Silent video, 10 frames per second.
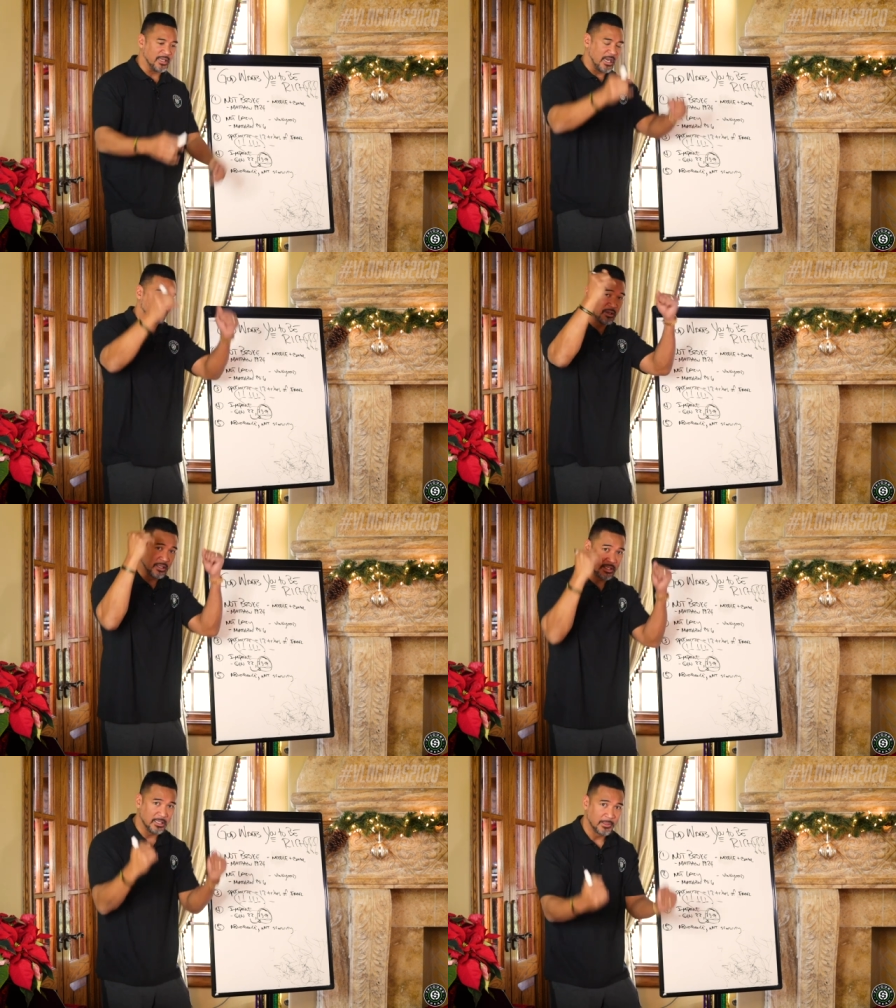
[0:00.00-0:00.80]
and they
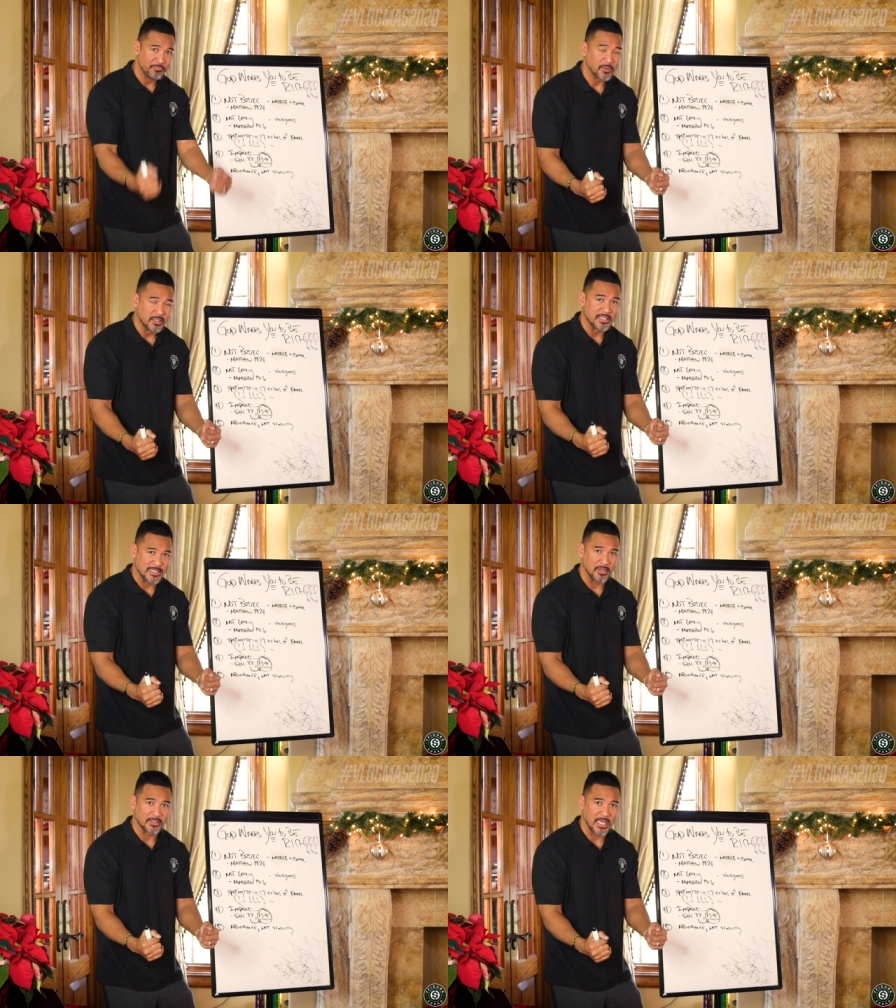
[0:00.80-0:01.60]
never literally
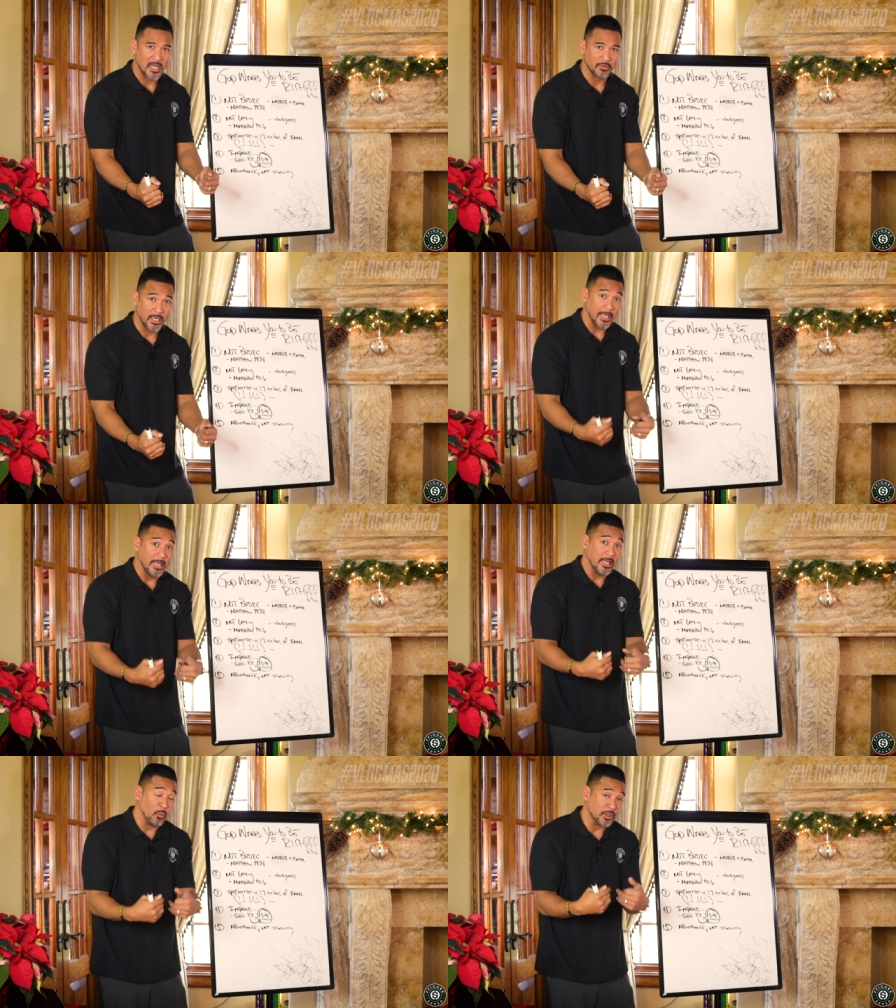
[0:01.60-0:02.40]
settle down
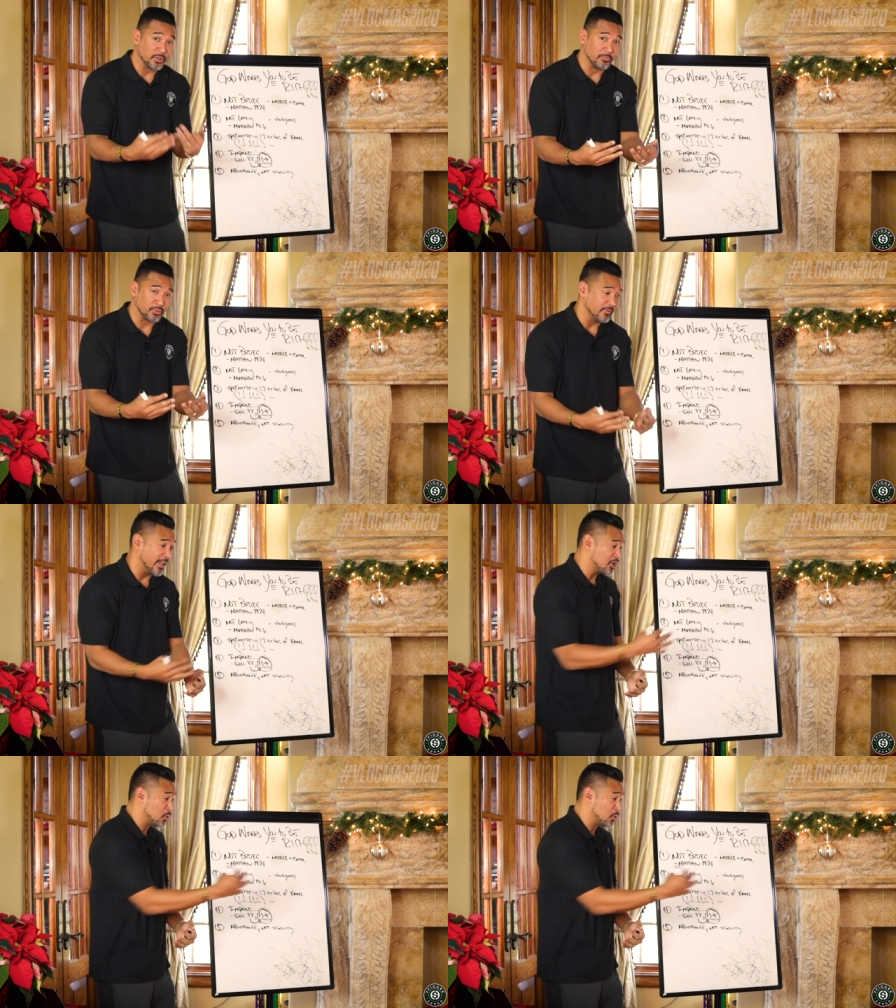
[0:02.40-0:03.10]
and want to improve.